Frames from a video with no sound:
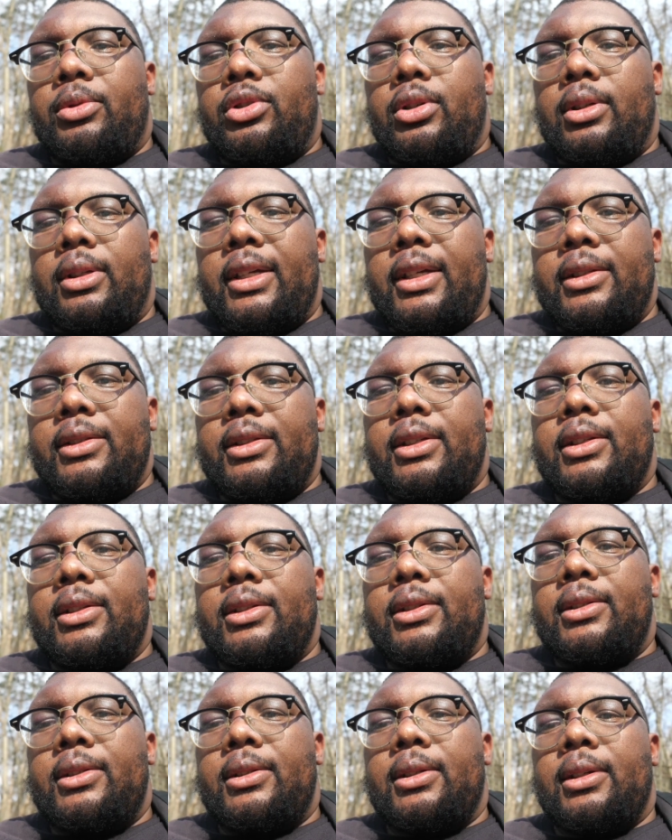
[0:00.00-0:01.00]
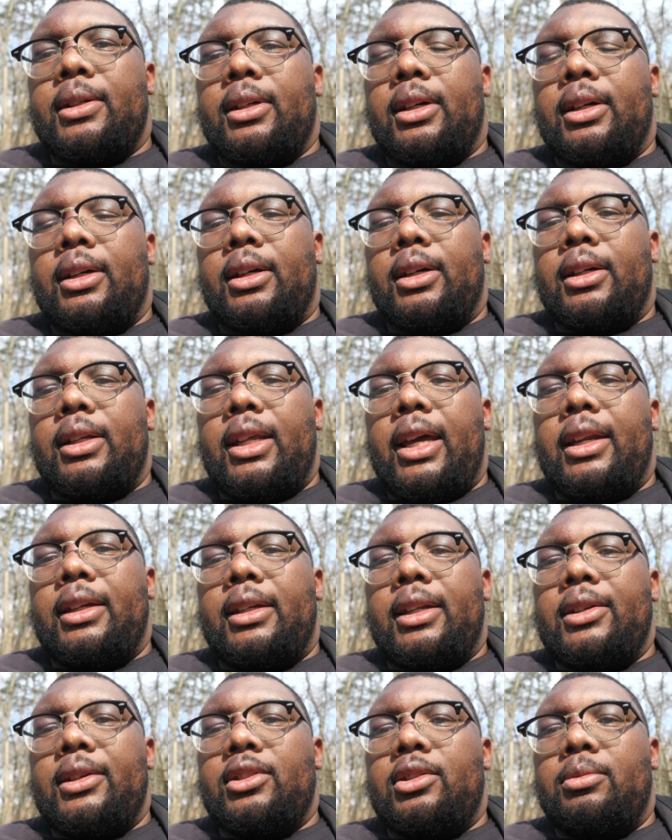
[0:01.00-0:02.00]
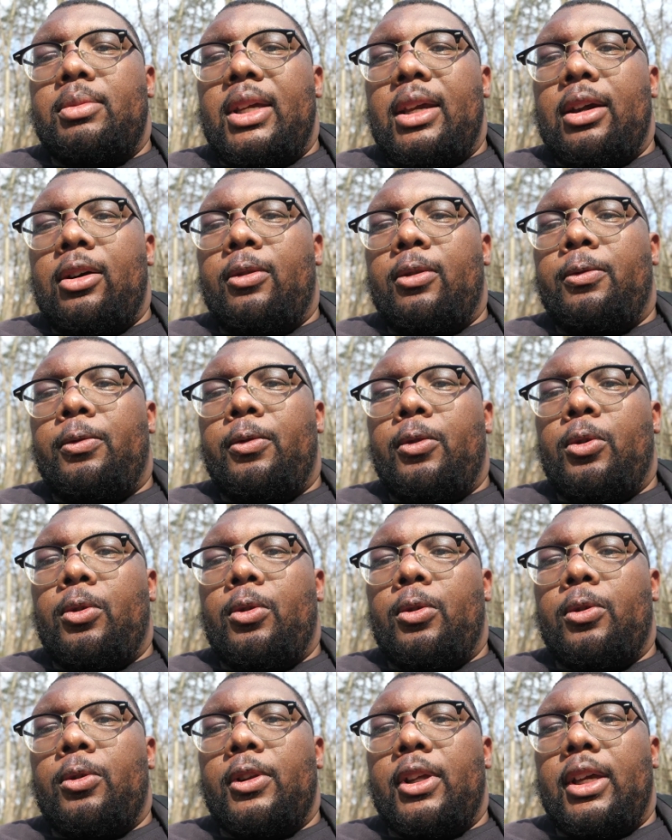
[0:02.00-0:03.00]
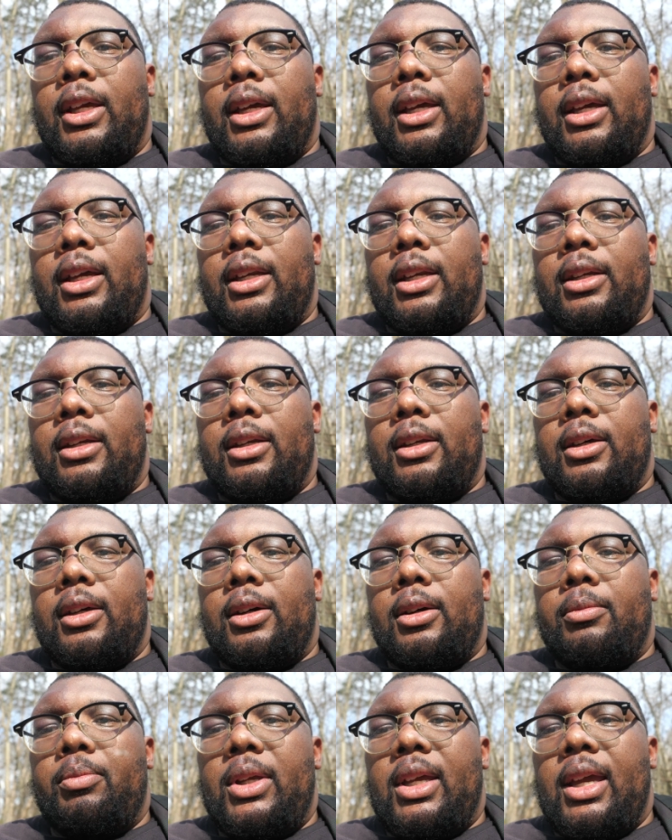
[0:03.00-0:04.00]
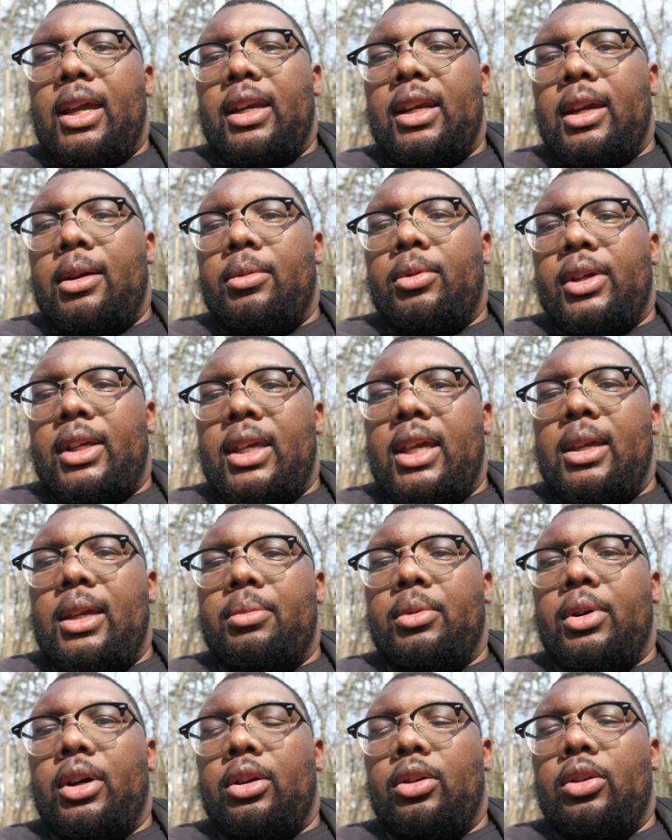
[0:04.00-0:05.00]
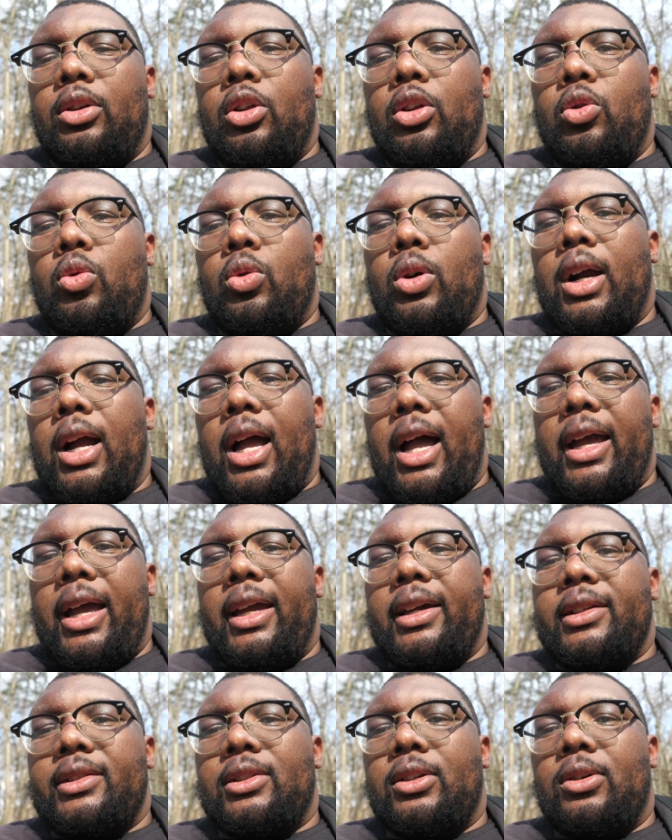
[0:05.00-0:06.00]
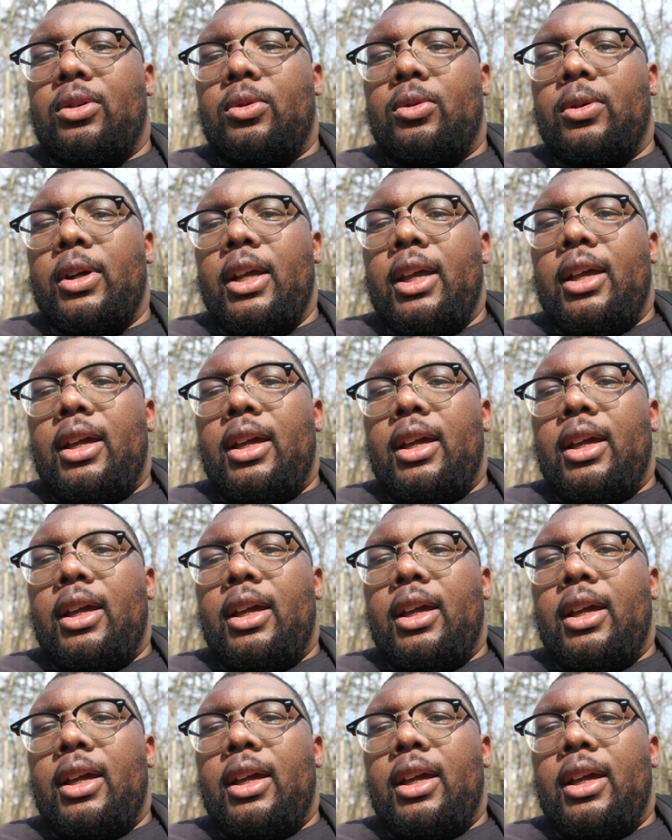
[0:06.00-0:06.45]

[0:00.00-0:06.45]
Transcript: lenses, that tends to be helpful in being able to keep a lower ISO.